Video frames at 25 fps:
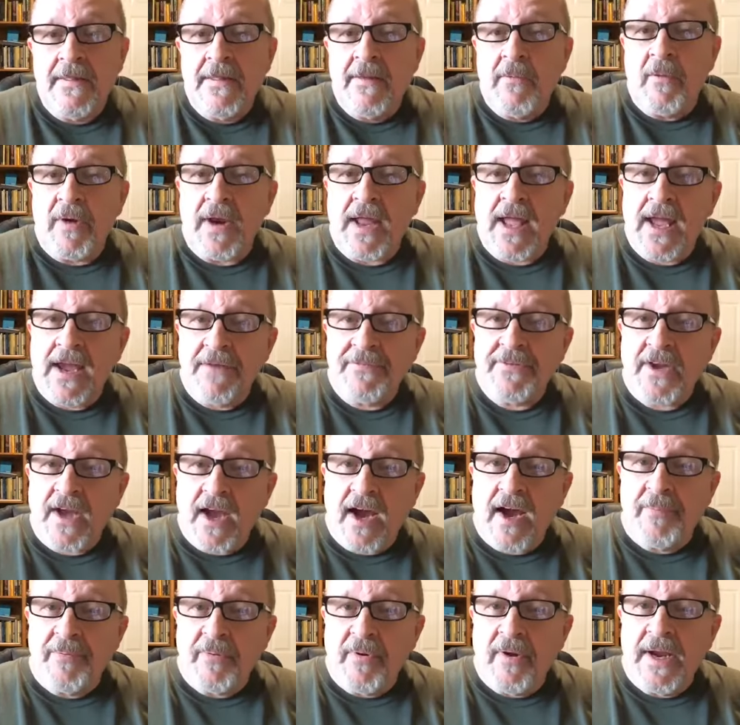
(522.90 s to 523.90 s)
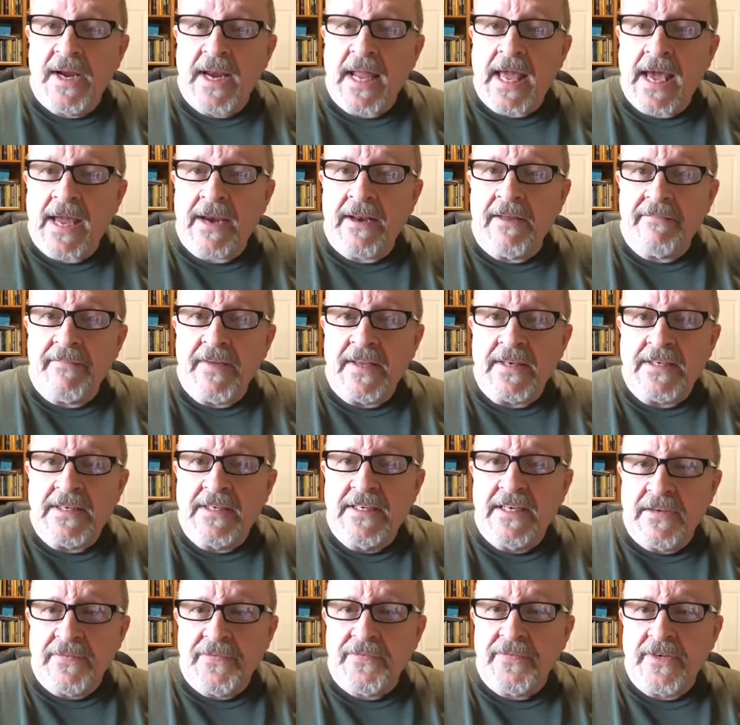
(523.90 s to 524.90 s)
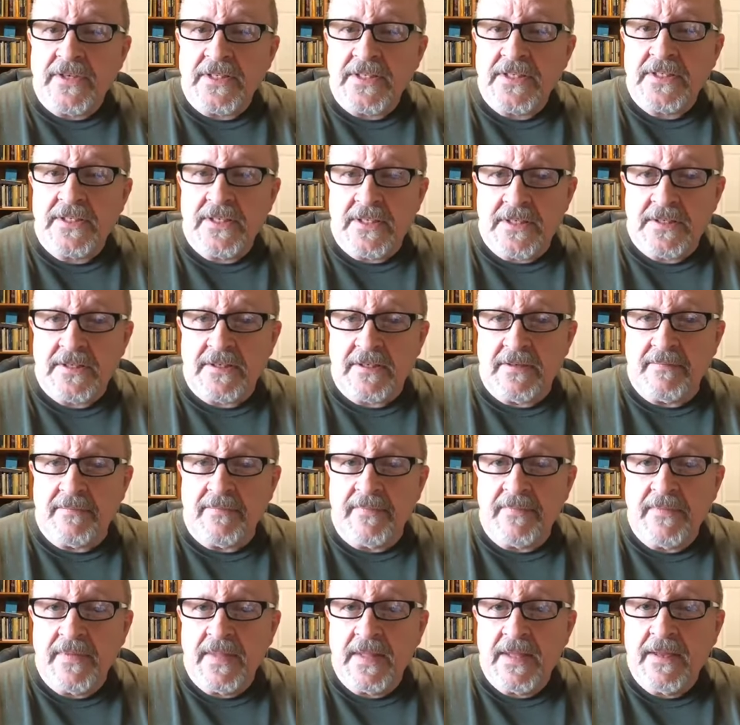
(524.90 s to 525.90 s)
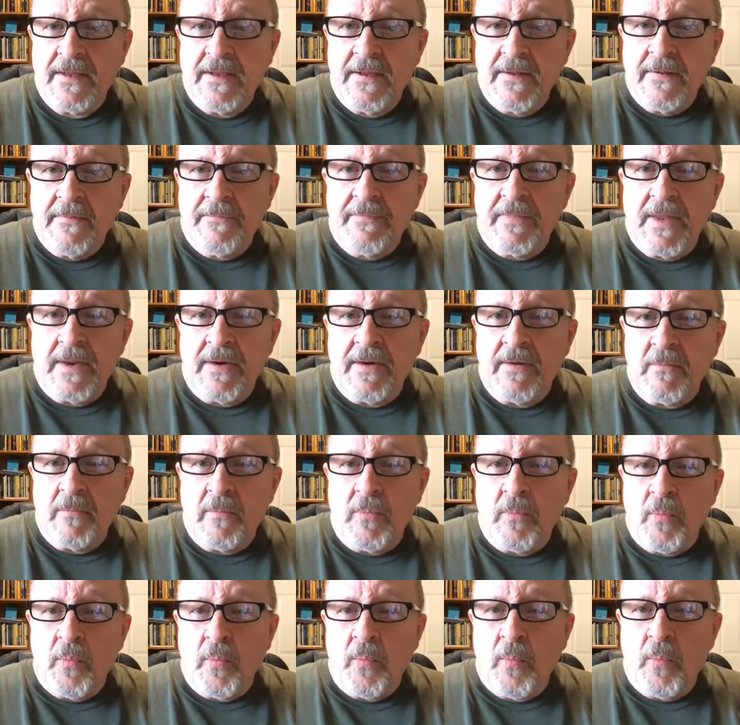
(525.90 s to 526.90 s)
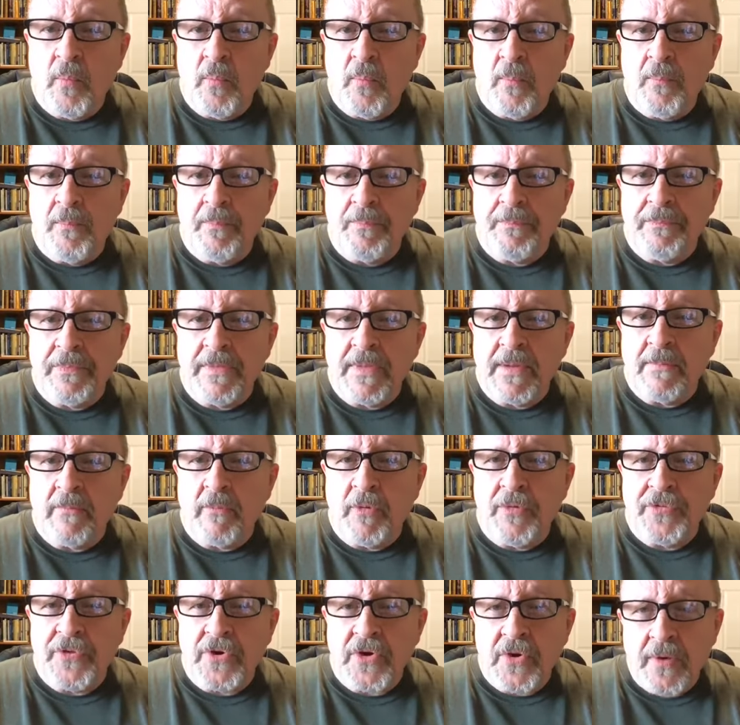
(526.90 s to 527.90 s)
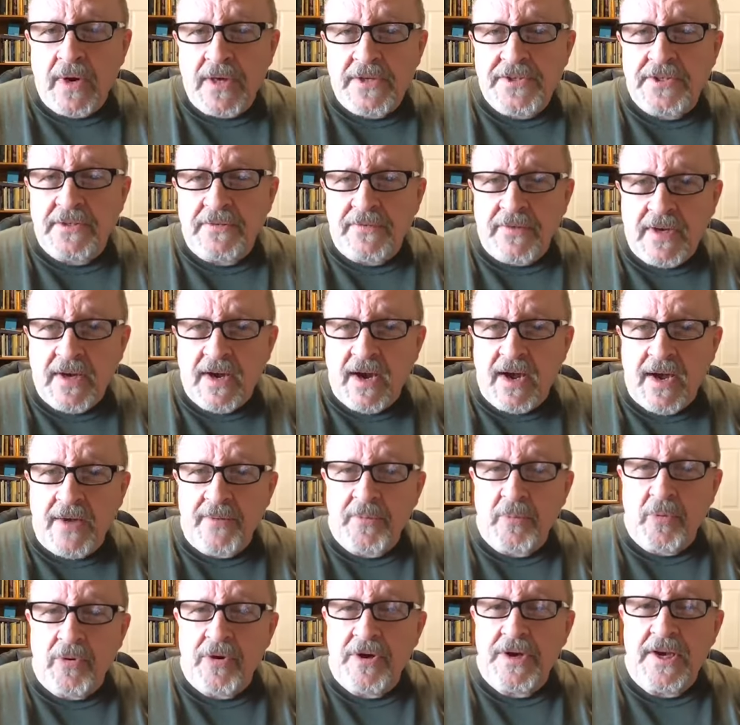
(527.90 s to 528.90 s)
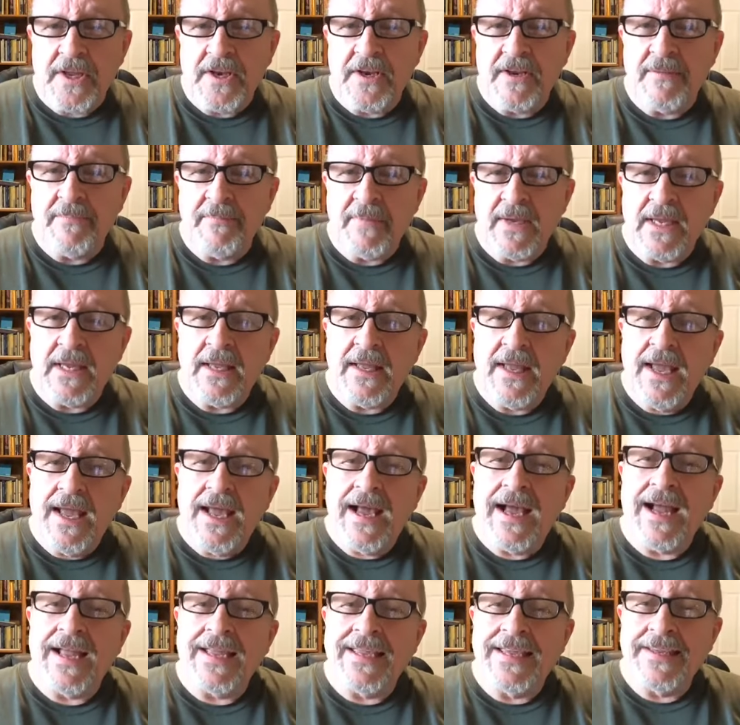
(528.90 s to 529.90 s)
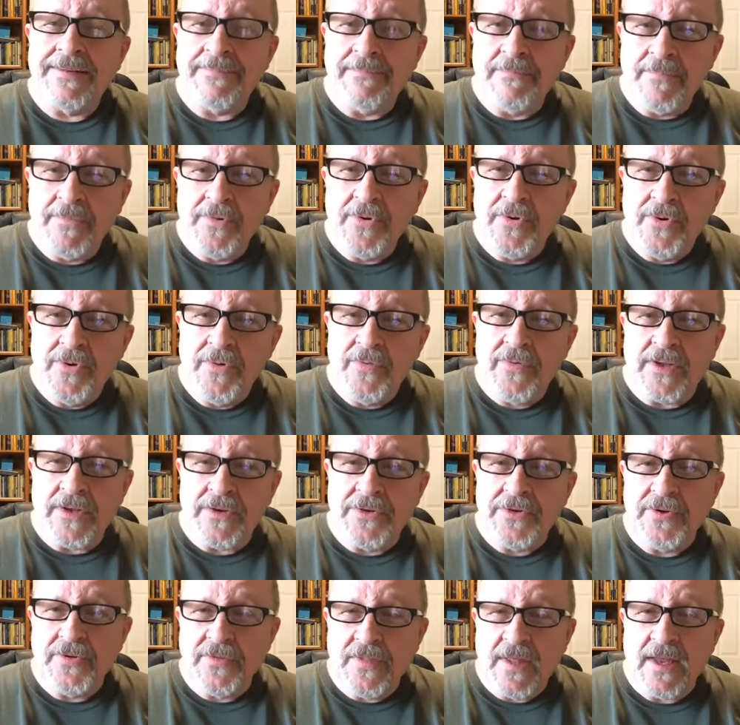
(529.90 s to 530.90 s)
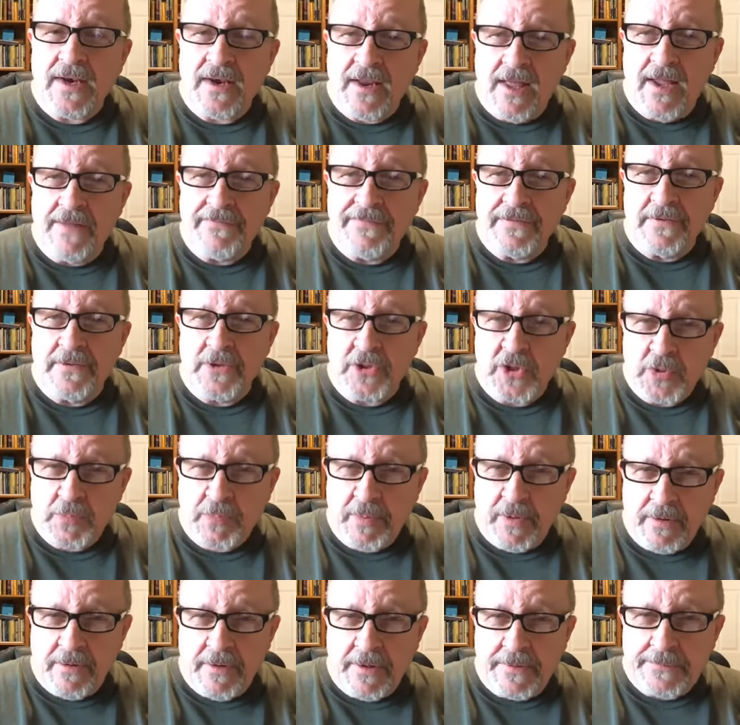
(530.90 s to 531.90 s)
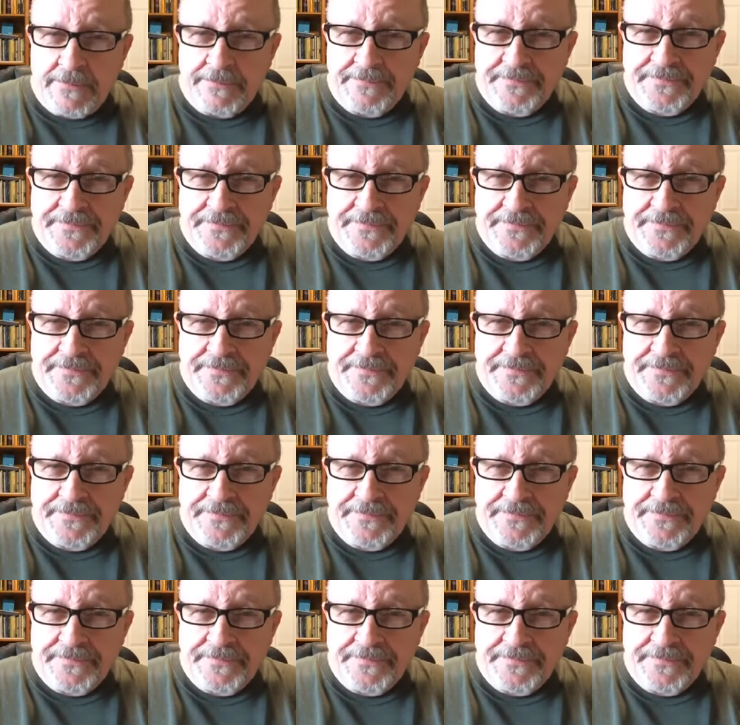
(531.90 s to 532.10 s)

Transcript: when I have to operate out of a different system, then with the grace of God working in me, I can move into that life of the Spirit.